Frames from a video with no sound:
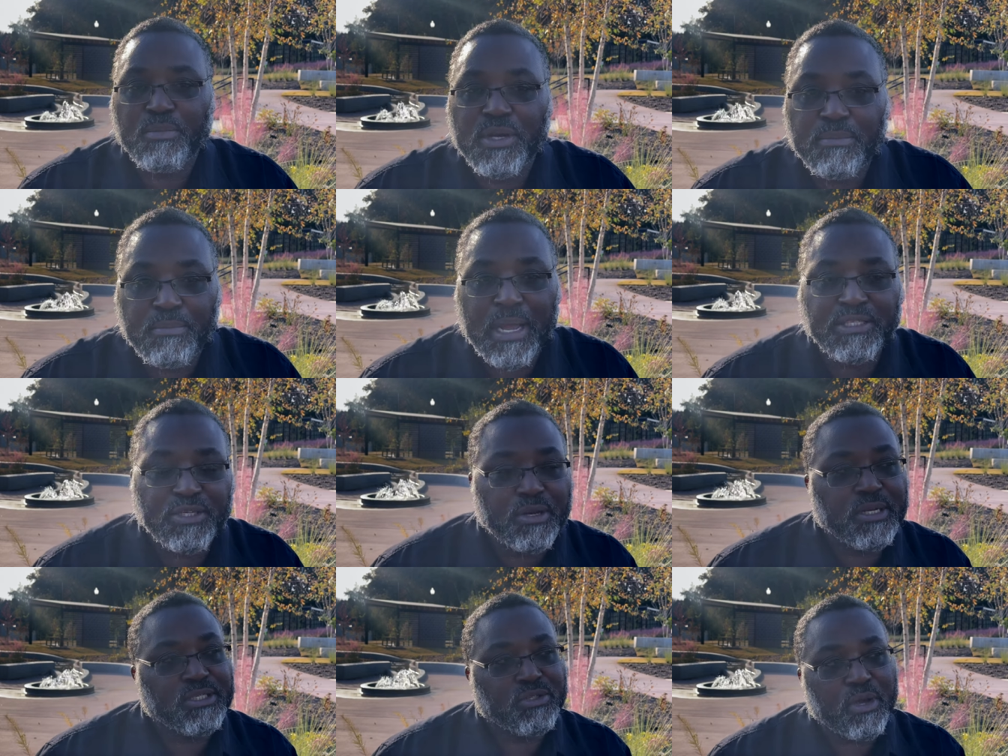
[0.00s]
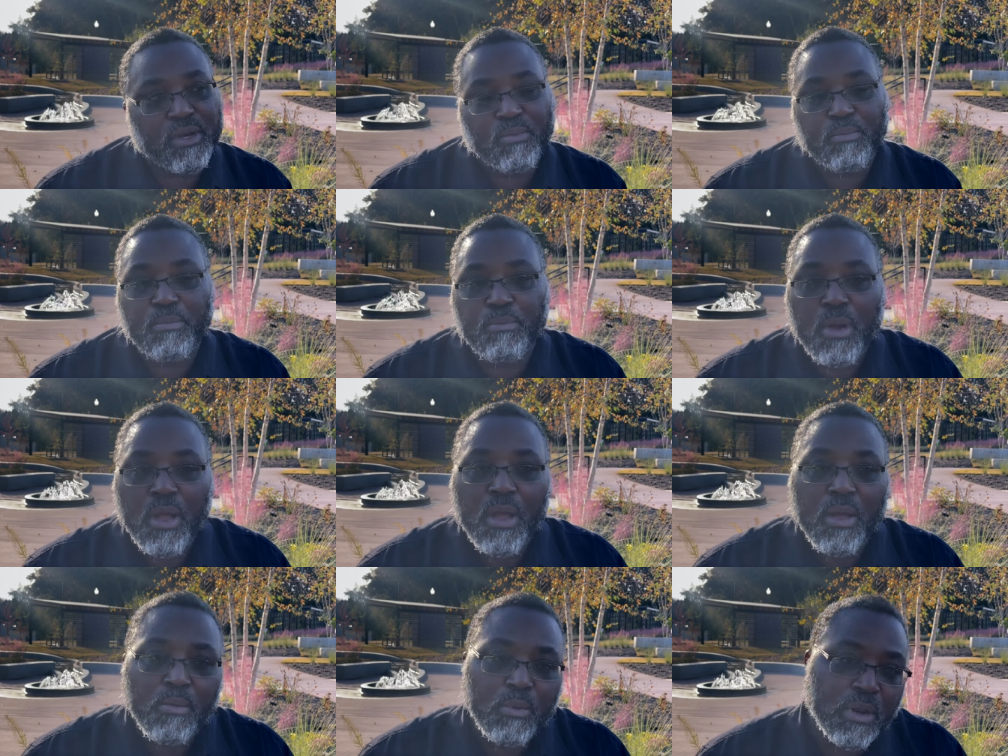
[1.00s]
But my journey started
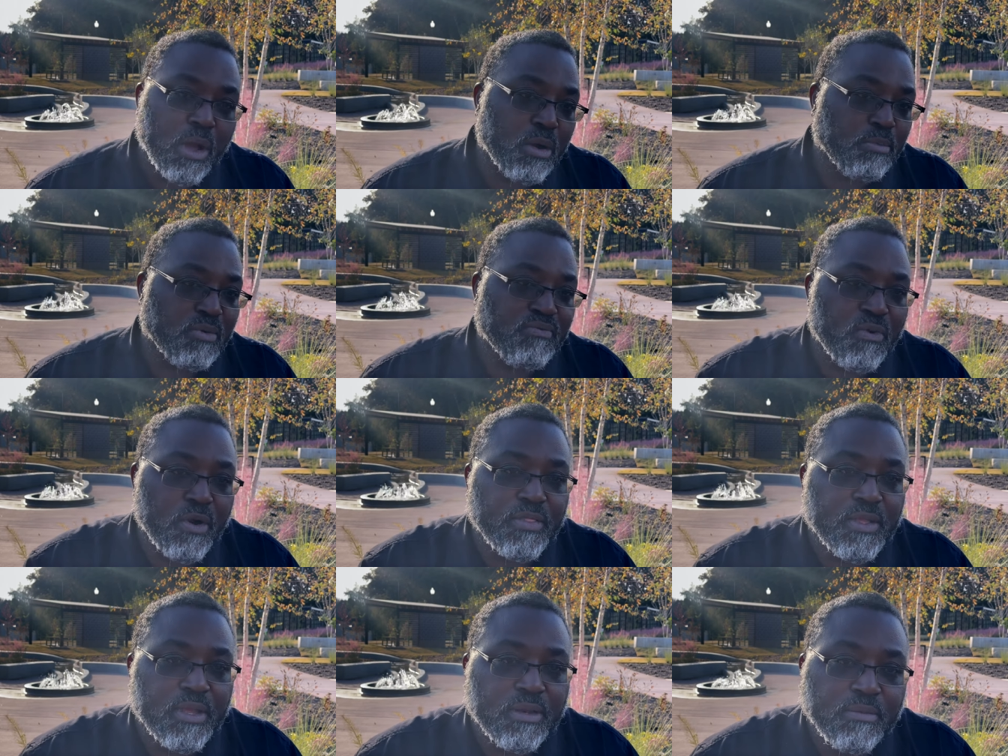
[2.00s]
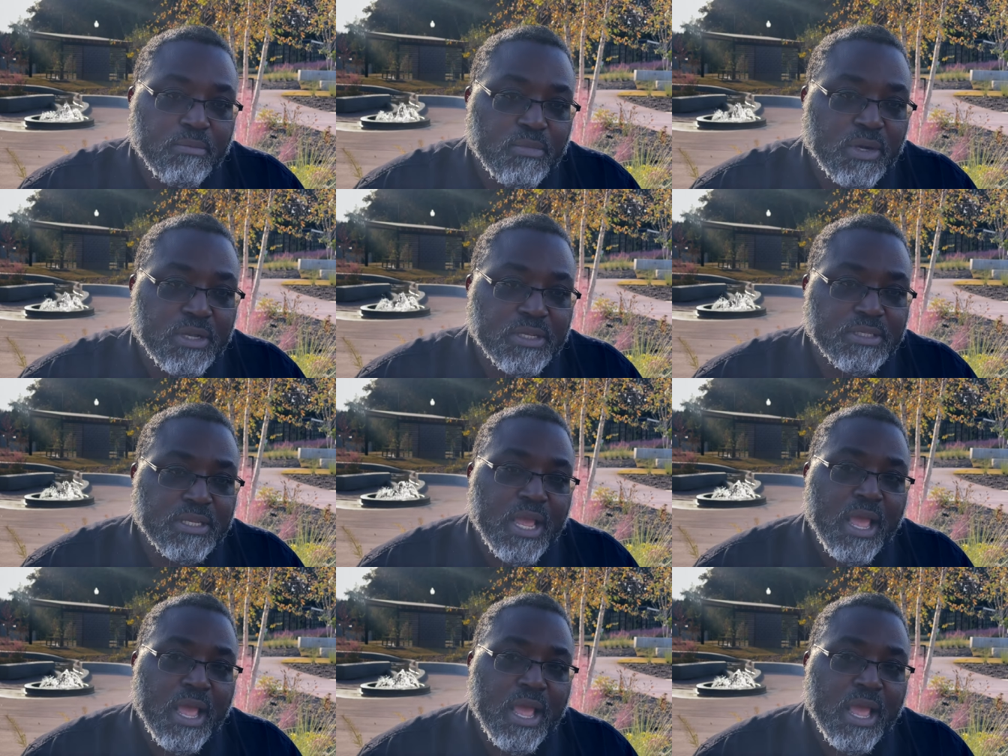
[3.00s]
long before then, because